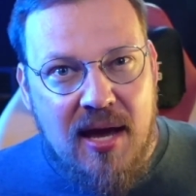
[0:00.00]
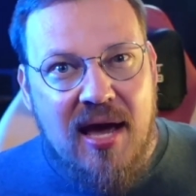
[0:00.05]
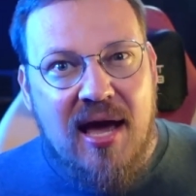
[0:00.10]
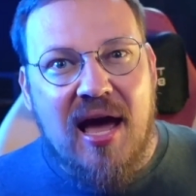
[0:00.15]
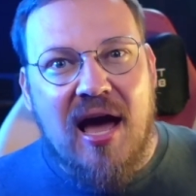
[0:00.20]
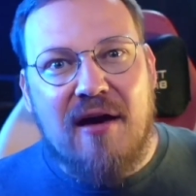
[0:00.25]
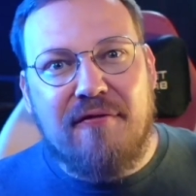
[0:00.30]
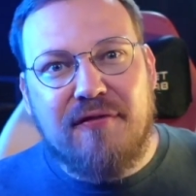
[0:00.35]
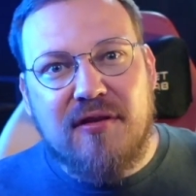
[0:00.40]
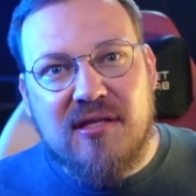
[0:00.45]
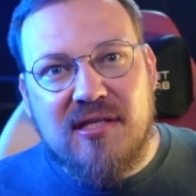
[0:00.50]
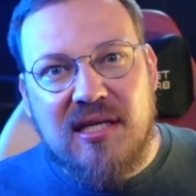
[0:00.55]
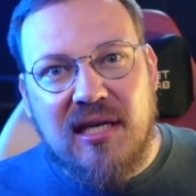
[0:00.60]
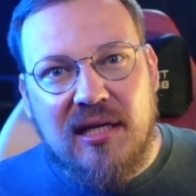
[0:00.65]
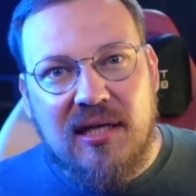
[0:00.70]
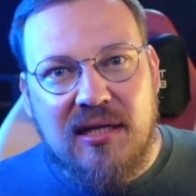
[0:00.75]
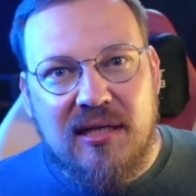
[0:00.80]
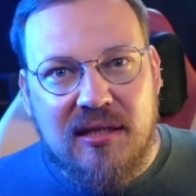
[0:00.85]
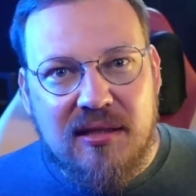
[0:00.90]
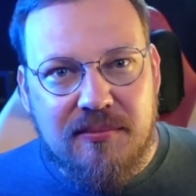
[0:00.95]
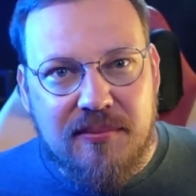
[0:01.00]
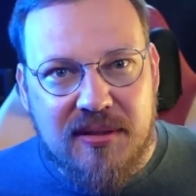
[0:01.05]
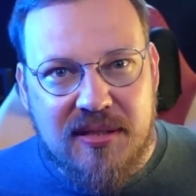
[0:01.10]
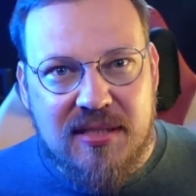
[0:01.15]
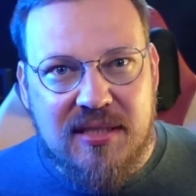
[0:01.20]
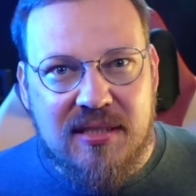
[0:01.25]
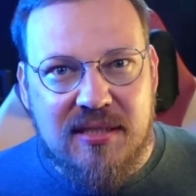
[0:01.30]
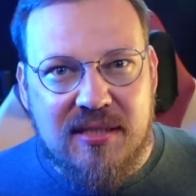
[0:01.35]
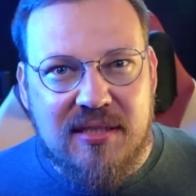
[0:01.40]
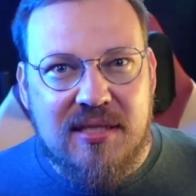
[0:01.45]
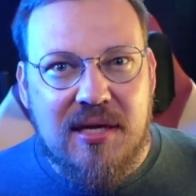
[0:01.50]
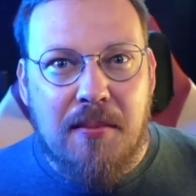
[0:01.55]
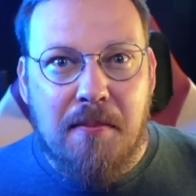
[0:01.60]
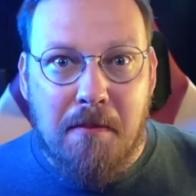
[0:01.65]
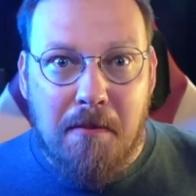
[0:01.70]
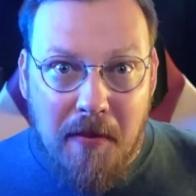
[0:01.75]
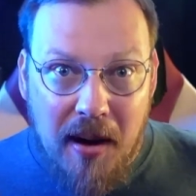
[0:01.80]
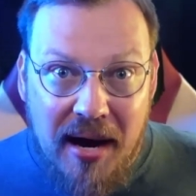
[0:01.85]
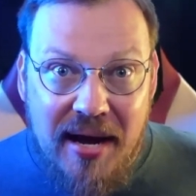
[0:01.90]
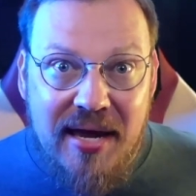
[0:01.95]
After selling the business,
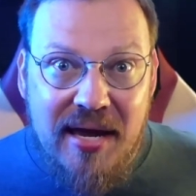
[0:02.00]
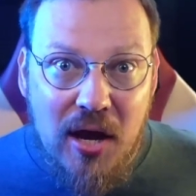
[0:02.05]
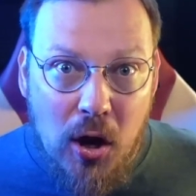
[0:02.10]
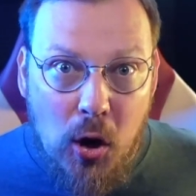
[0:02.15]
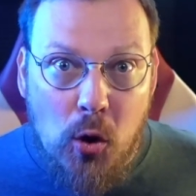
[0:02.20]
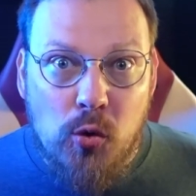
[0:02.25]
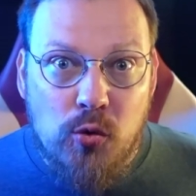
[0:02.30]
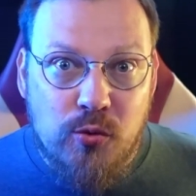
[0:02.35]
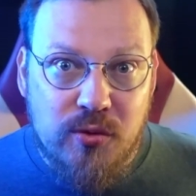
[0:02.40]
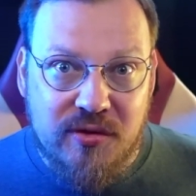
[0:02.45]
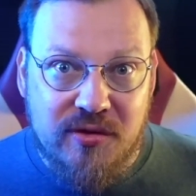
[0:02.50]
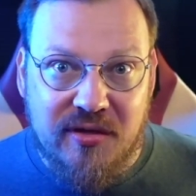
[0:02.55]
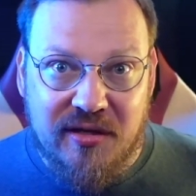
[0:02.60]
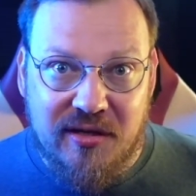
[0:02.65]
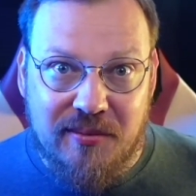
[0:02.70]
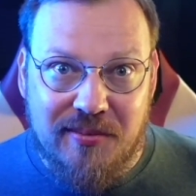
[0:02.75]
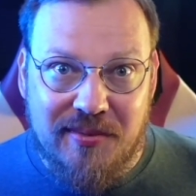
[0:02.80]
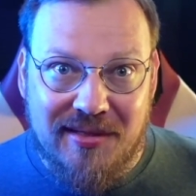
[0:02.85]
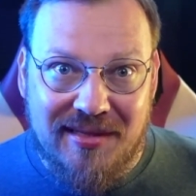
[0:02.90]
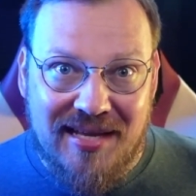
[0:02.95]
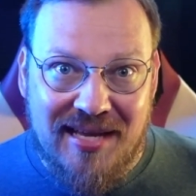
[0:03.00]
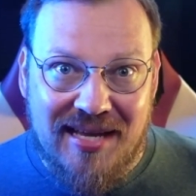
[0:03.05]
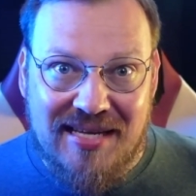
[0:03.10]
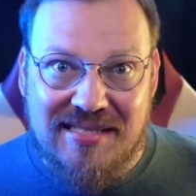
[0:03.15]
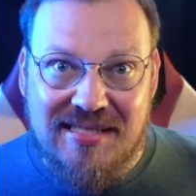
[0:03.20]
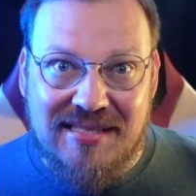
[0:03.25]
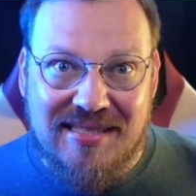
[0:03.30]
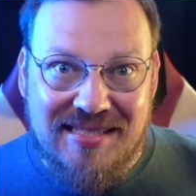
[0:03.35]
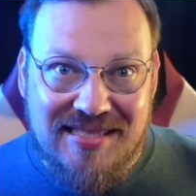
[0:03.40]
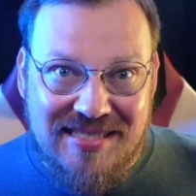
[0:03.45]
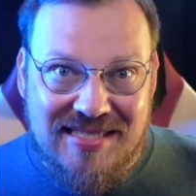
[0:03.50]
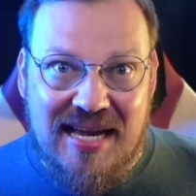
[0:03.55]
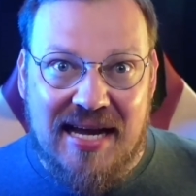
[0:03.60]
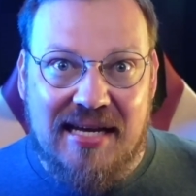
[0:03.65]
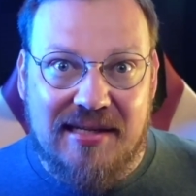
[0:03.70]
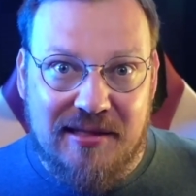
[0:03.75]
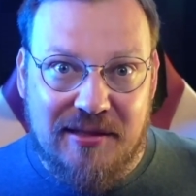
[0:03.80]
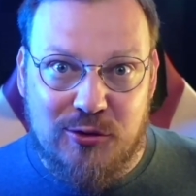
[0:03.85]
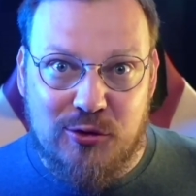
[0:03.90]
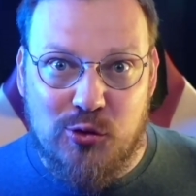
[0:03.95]
my own retirement lasted
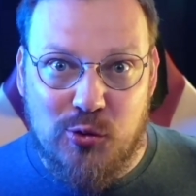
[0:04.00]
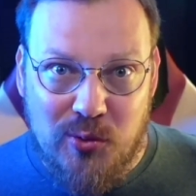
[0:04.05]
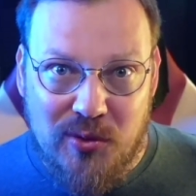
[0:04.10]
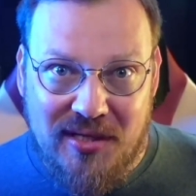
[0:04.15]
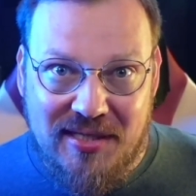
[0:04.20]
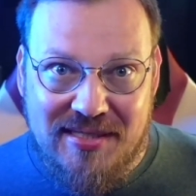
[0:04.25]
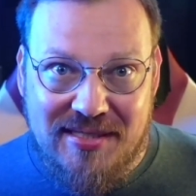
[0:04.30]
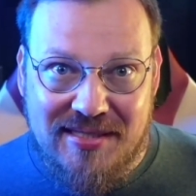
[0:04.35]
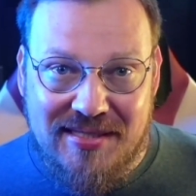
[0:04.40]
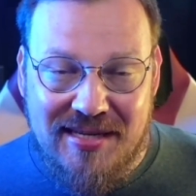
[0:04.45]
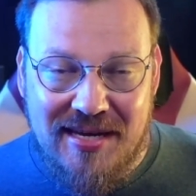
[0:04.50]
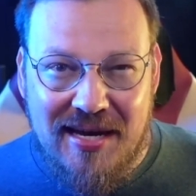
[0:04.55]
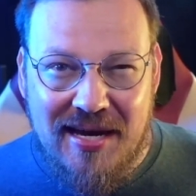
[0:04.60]
exactly 2 weeks.